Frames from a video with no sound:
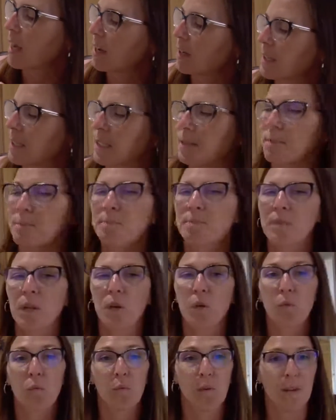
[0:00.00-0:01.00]
lakes,
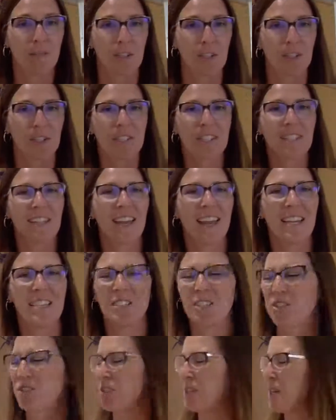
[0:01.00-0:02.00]
rivers,
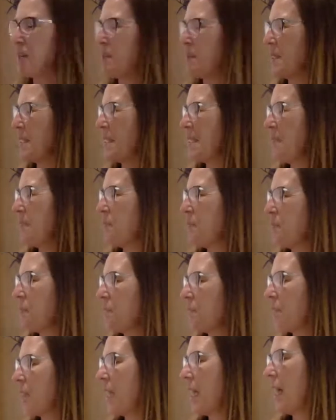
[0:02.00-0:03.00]
and streams.
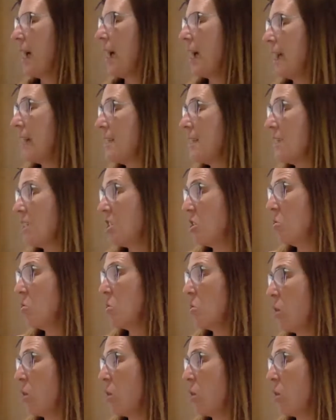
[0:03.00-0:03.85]
And did you